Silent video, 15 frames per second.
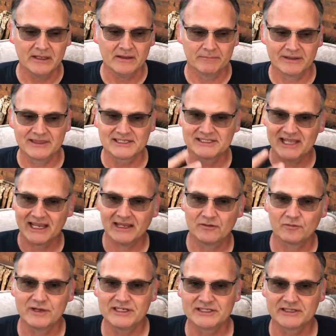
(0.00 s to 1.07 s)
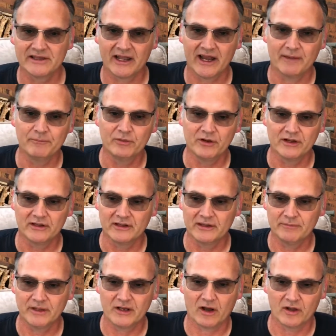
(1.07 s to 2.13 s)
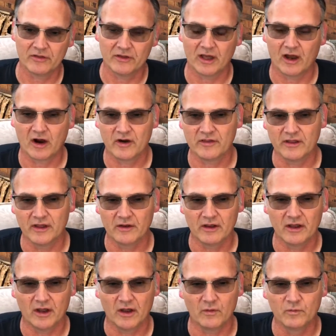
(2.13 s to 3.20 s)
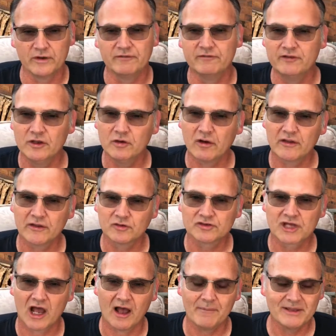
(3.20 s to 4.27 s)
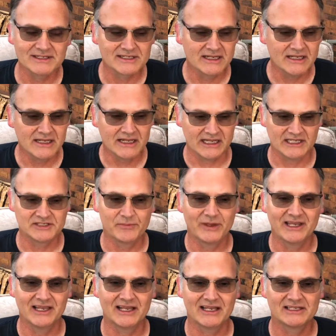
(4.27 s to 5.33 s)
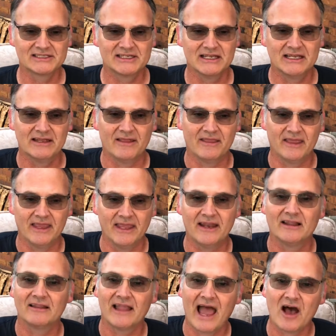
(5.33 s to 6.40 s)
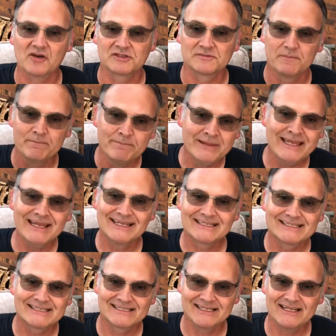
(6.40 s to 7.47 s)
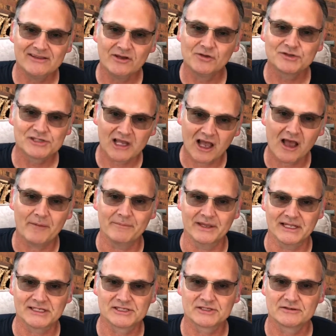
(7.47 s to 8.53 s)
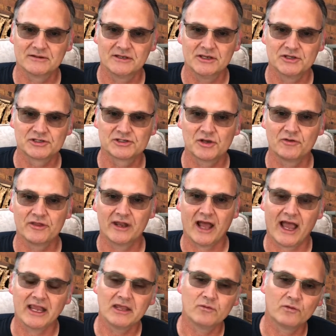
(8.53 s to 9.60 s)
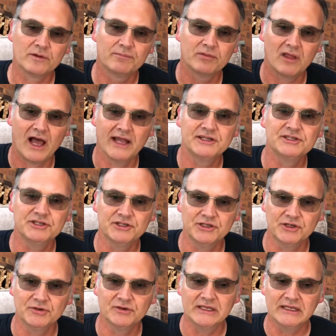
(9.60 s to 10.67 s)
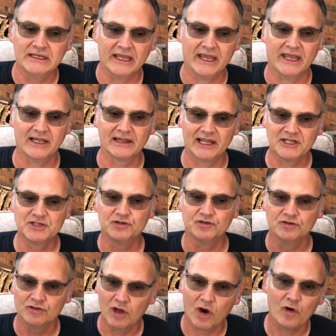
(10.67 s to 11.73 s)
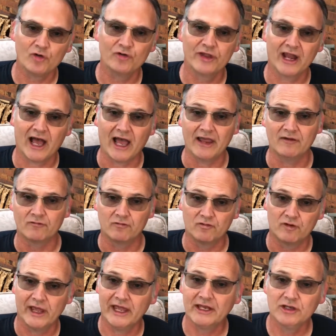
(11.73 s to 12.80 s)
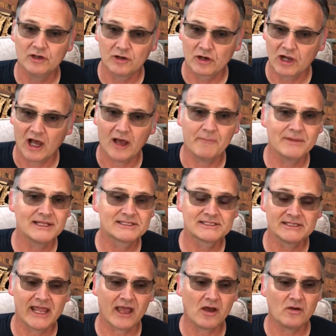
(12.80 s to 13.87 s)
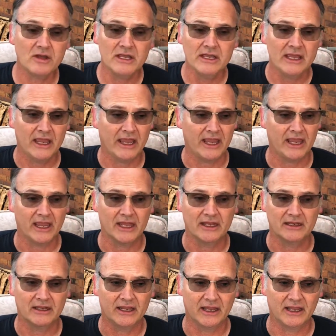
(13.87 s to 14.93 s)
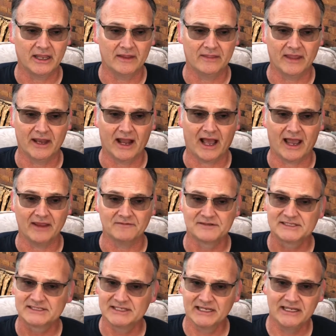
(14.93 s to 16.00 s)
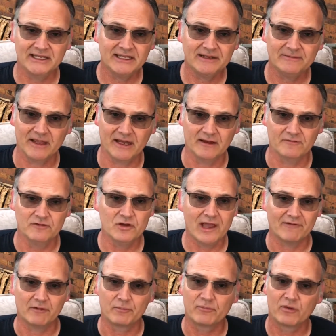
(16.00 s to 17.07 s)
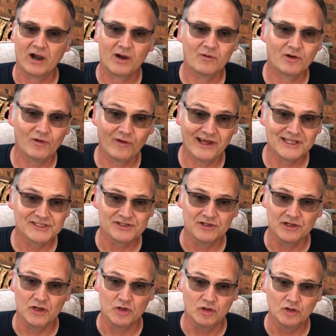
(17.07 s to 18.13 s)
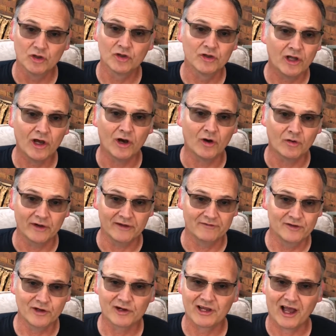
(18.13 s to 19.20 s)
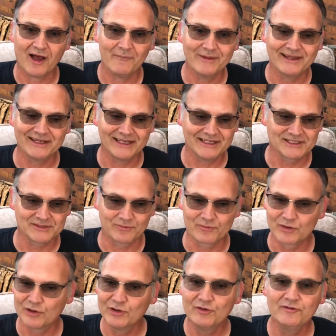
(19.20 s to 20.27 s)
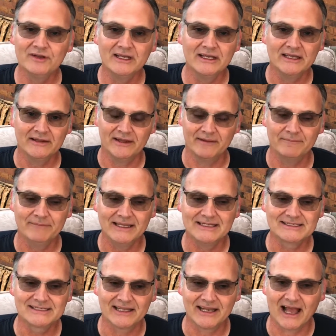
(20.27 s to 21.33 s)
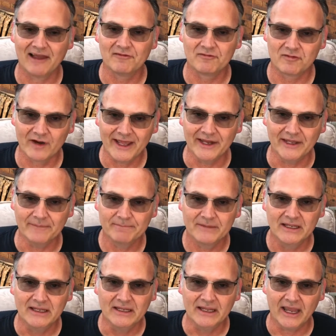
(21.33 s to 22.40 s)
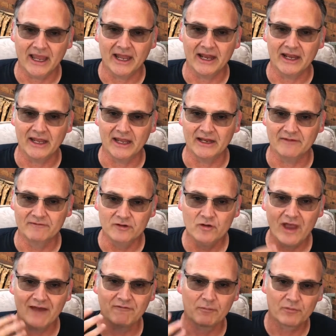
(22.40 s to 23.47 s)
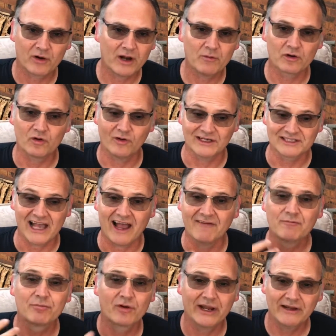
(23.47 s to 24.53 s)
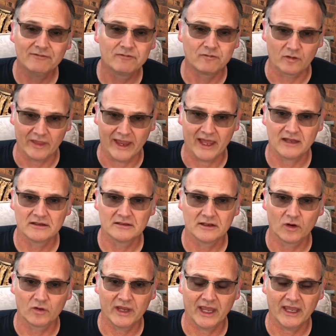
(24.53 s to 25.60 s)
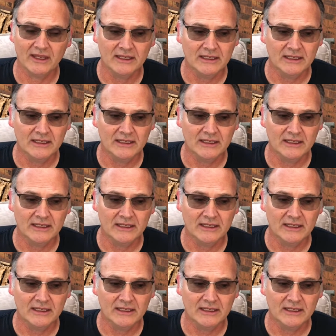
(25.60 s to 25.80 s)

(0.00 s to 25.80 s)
But the second reason that I put a limit on the review on those comments is because it allows me to see those comments so that I can reply to you and let you know that I have read your comments now, and that I have seen it. And if you have a prayer request, you'll know if your comment gets approved, it means that I've read it. And if you have a prayer request, I've prayed for that, okay?